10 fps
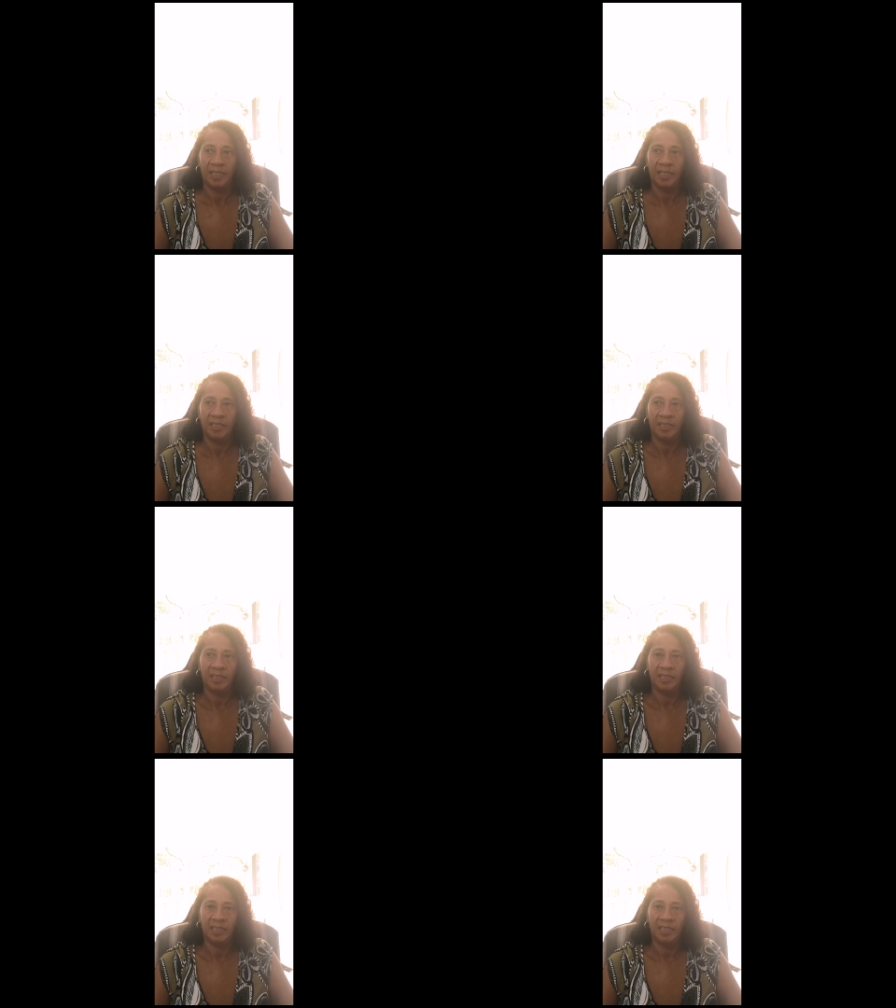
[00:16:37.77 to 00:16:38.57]

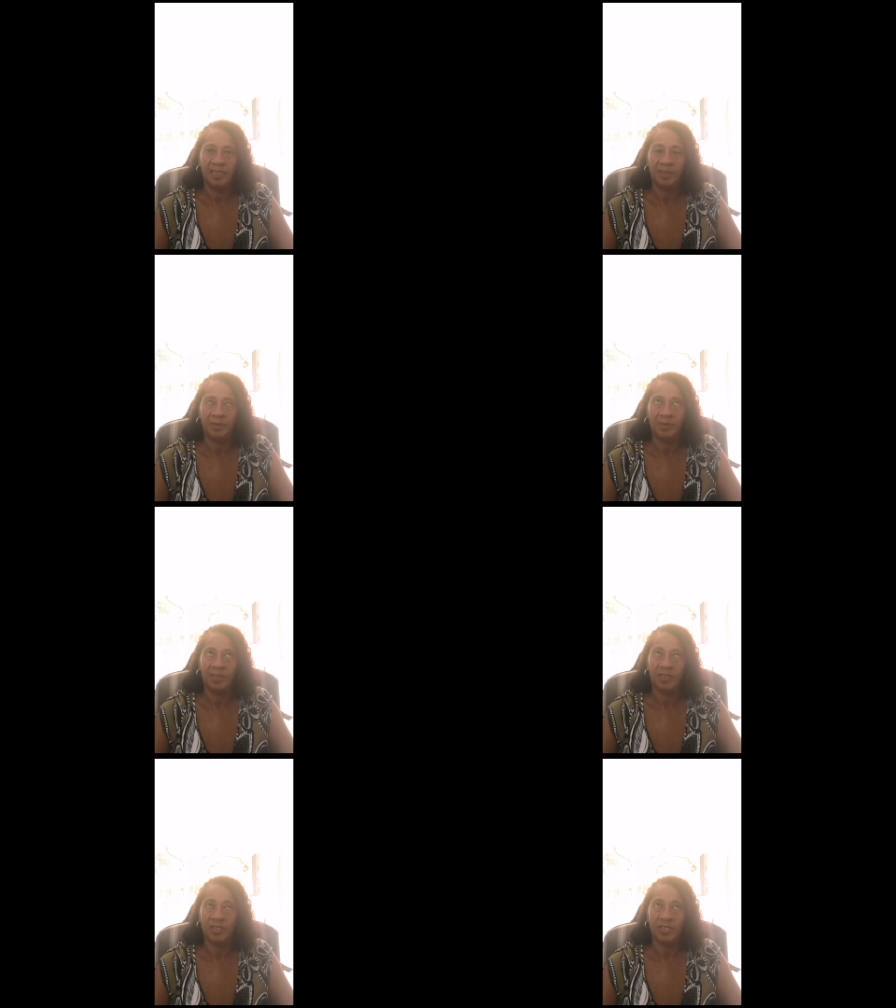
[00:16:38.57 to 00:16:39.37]
And, you know,
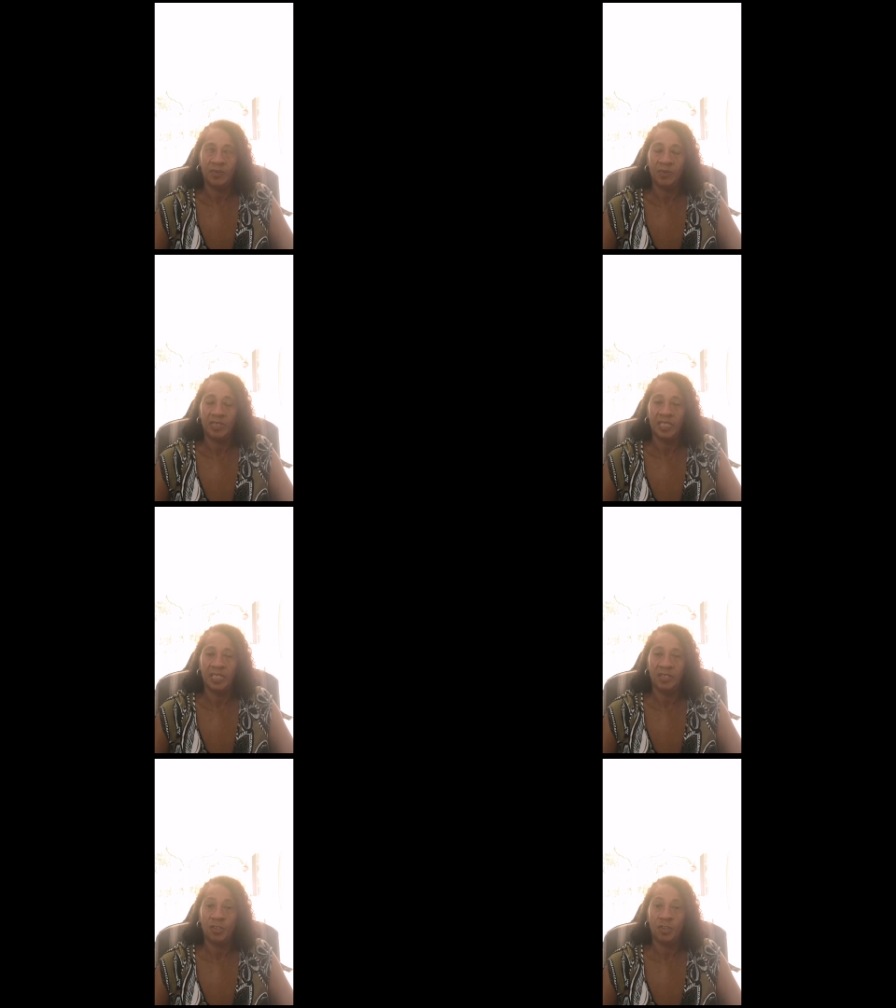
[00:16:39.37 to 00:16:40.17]
and I just thought,
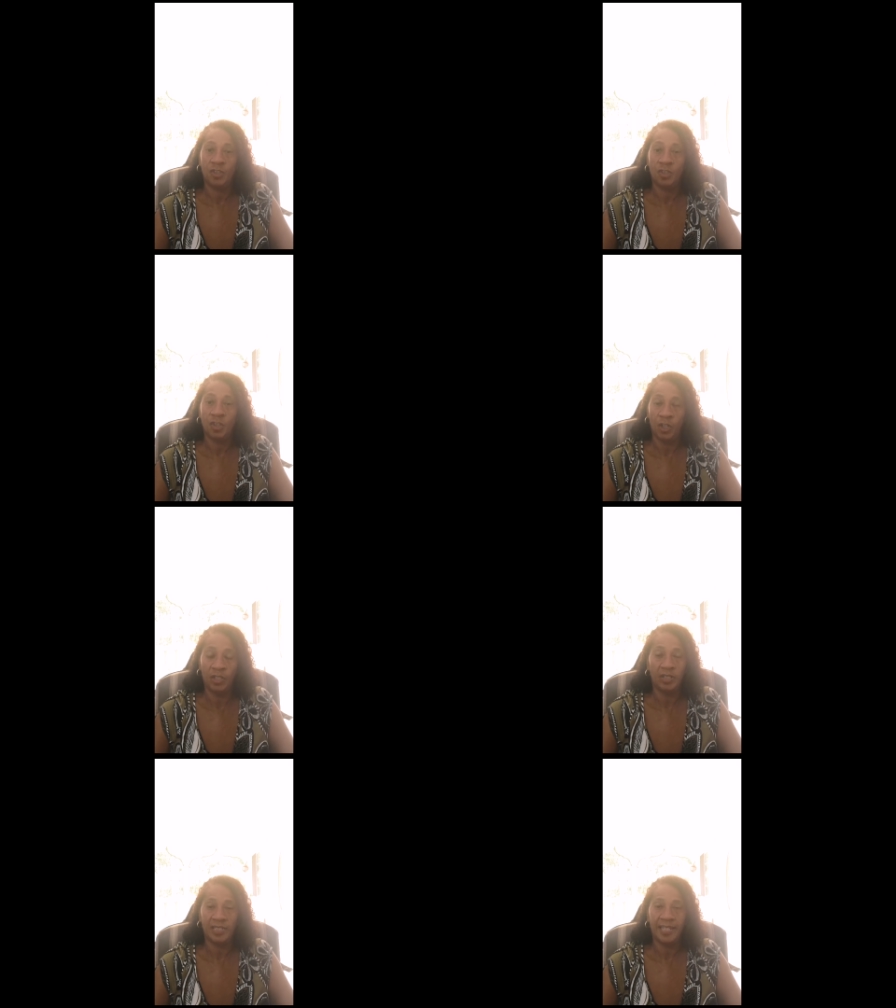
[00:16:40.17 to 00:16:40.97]
Denise, try
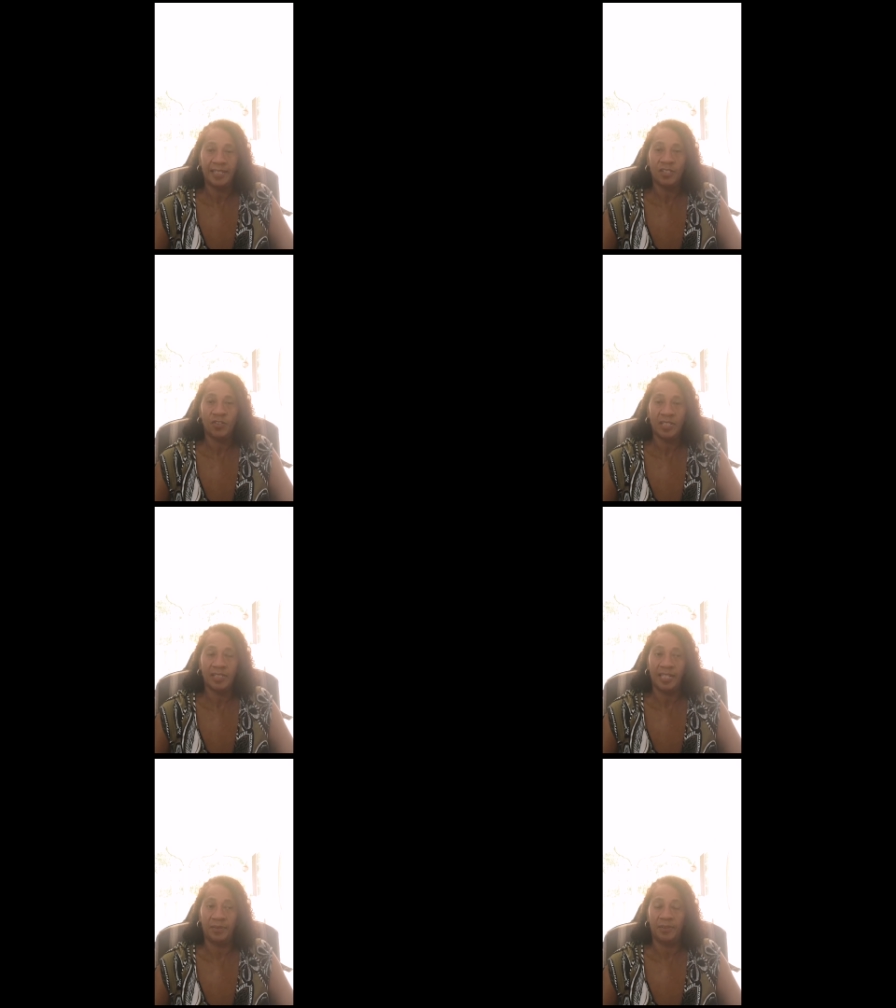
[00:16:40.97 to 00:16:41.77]
not to get
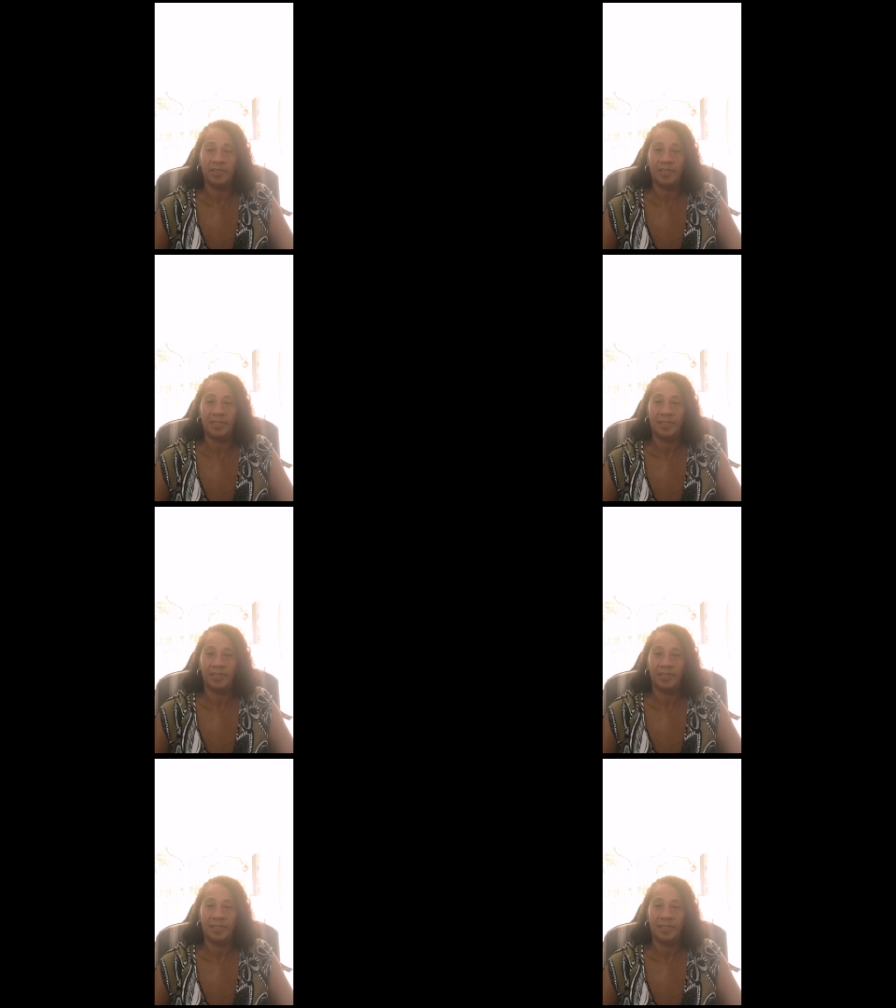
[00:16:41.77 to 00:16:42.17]
stressed out